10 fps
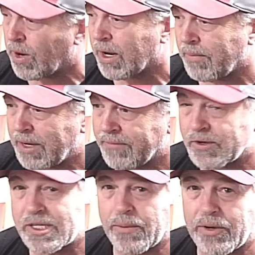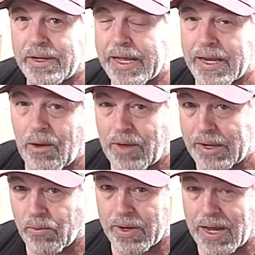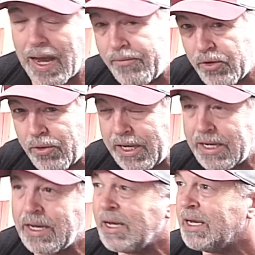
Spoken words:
recommend it for someone like what I'm doing